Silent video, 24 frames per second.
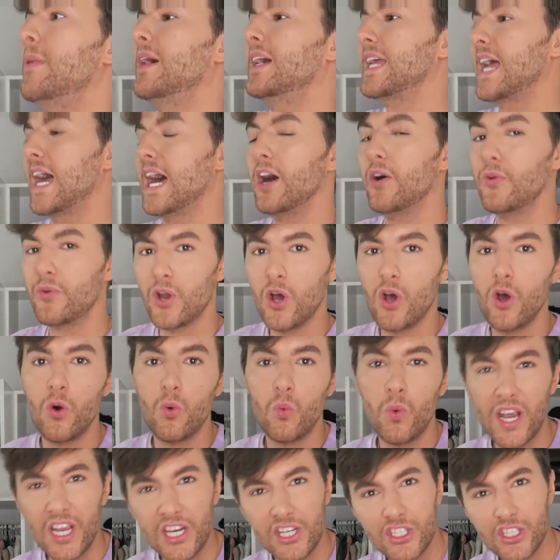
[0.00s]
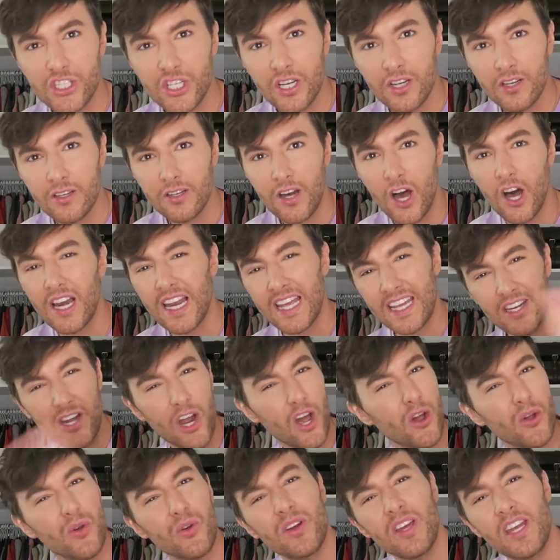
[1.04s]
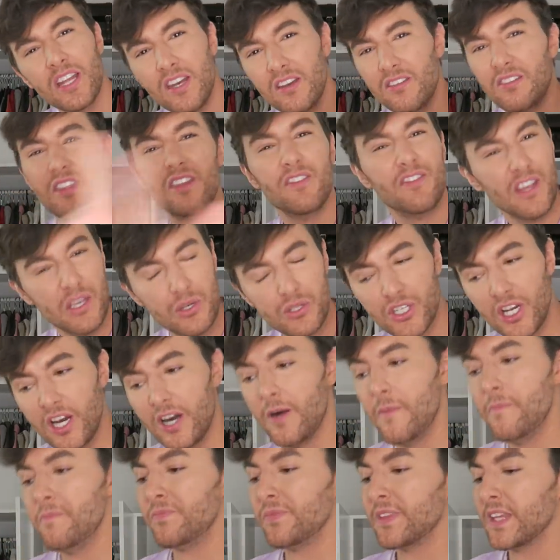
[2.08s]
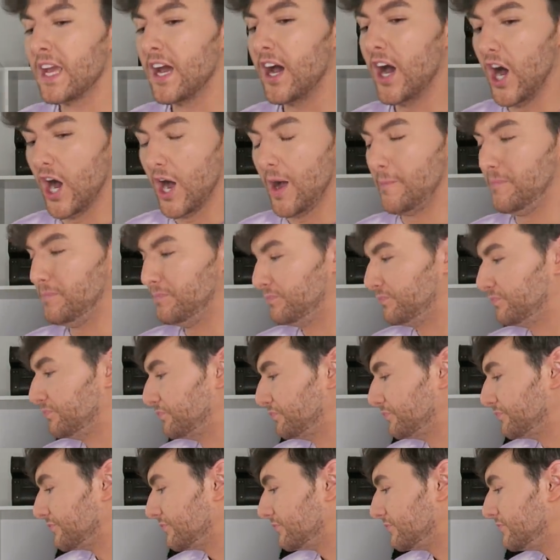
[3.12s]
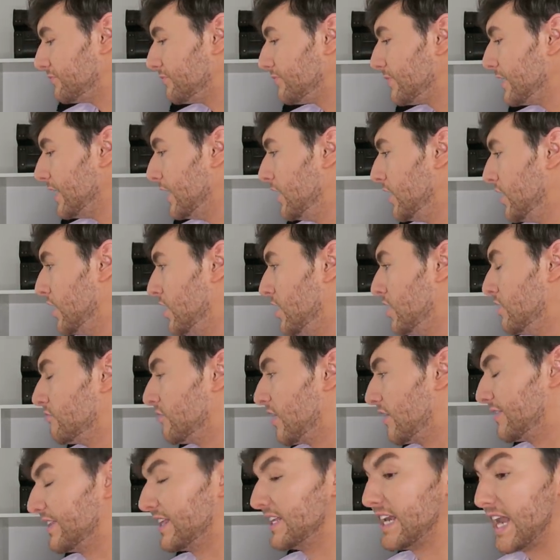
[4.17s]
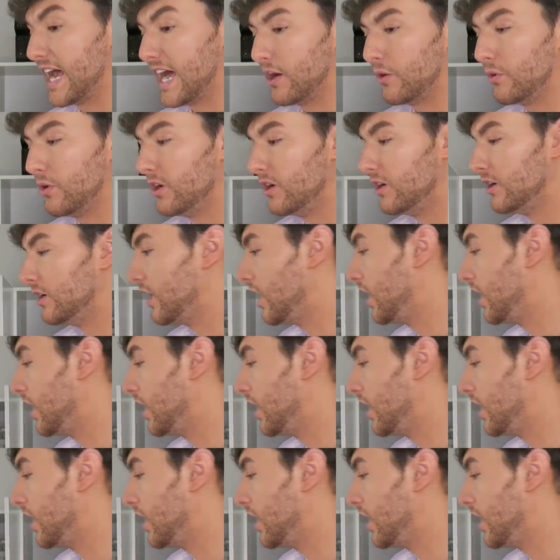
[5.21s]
account, which I'll let you know in the future, rather than now.